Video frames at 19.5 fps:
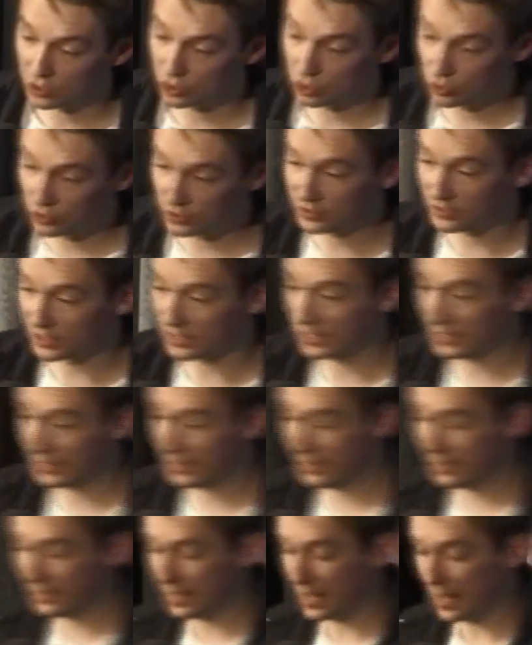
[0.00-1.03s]

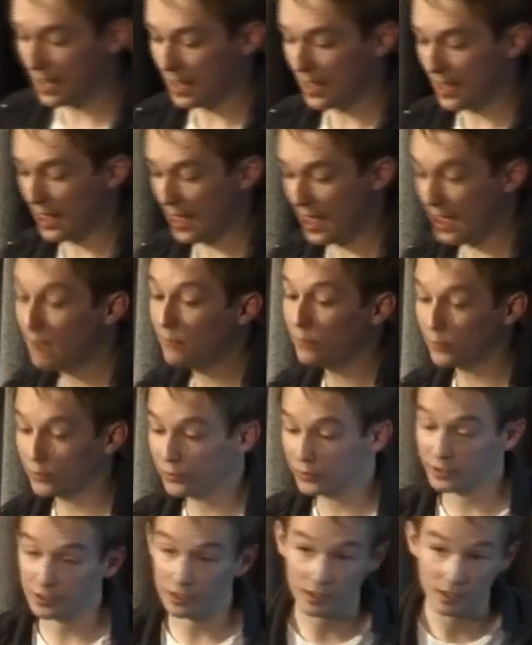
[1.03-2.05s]
Critically,
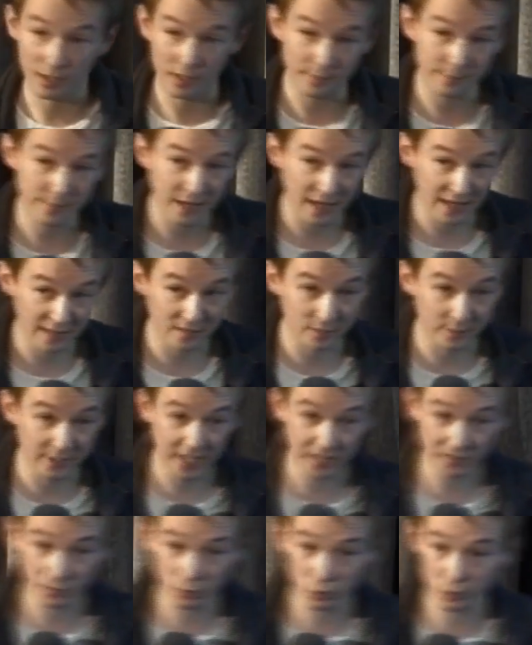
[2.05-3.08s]
everything here has to be
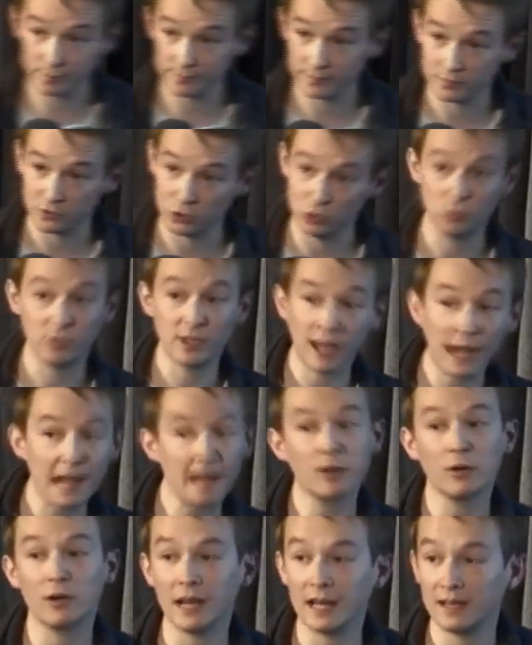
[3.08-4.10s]
cacheable. You
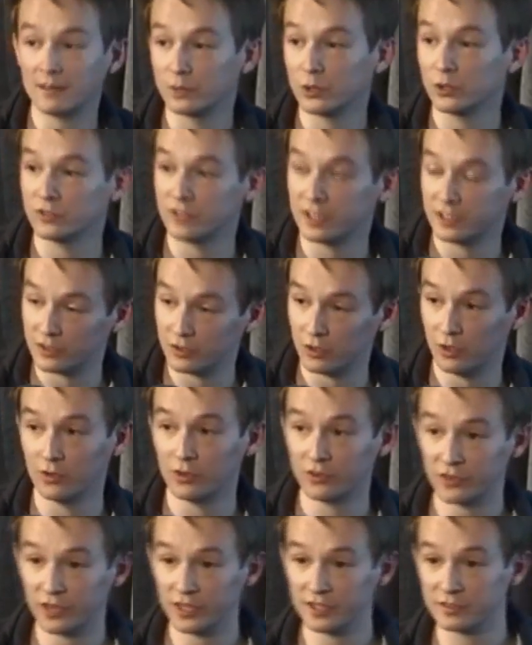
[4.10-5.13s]
cannot have content on
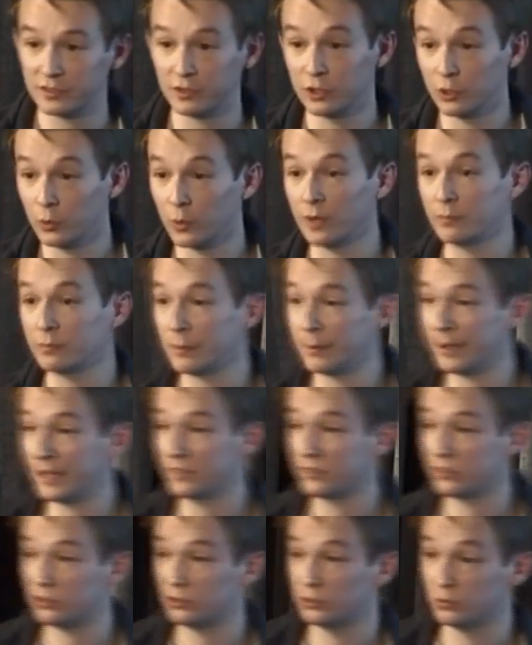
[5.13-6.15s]
the site that you aren't
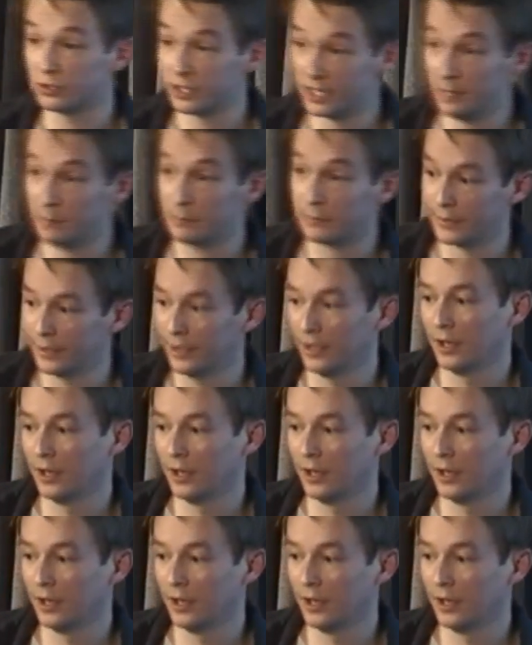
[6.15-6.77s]
prepared to keep